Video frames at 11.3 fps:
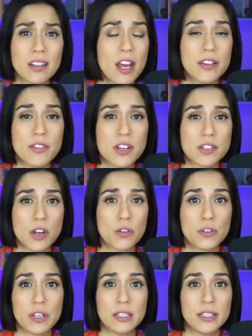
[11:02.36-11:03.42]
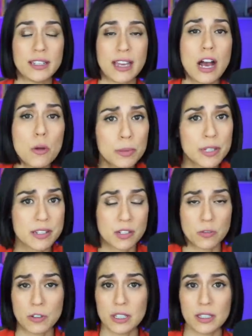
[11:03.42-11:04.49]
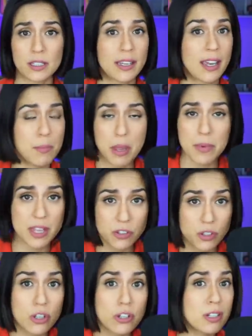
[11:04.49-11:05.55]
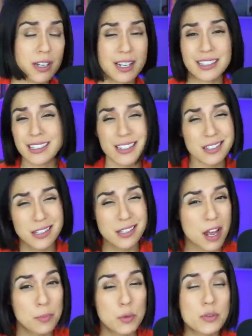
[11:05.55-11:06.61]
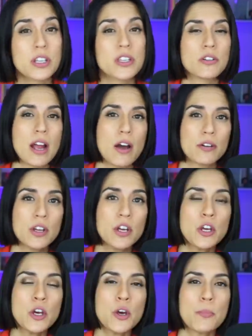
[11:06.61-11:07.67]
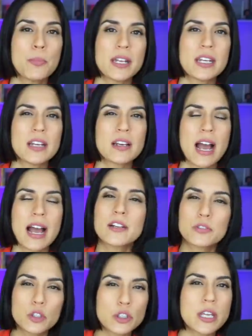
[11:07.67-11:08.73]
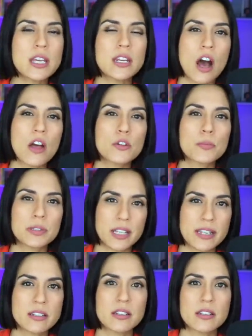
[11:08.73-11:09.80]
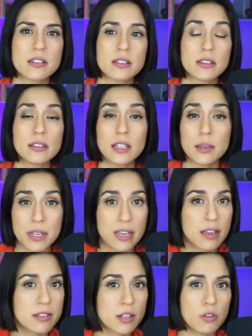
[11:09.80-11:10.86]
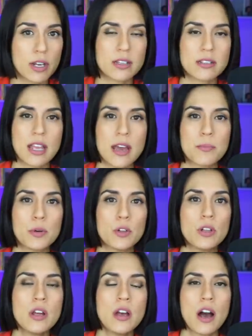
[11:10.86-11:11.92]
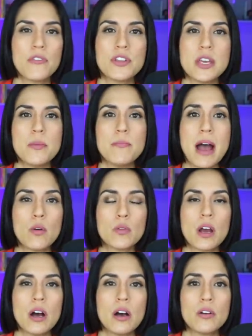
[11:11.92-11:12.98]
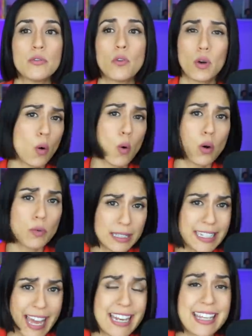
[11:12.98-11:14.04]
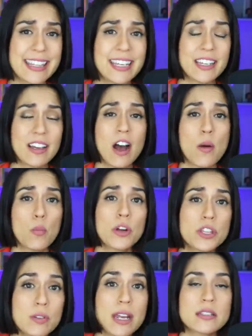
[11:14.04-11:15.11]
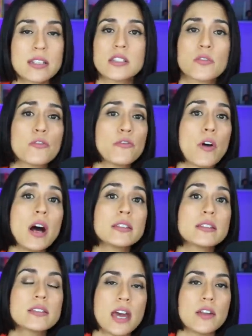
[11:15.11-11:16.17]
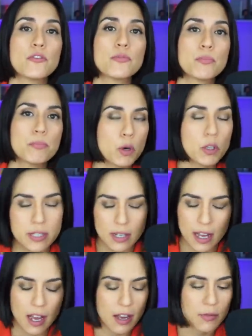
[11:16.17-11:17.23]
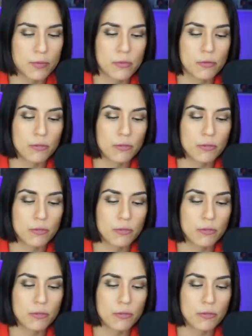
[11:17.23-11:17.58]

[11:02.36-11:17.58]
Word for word: a lot of us are feeling helpless and feeling like, hey, maybe that's good. And at least it's not boots on the ground. But kind of looking at other places, Libya is a great example of the amount of, or, or really anything, um, where the United States funds and puts uh,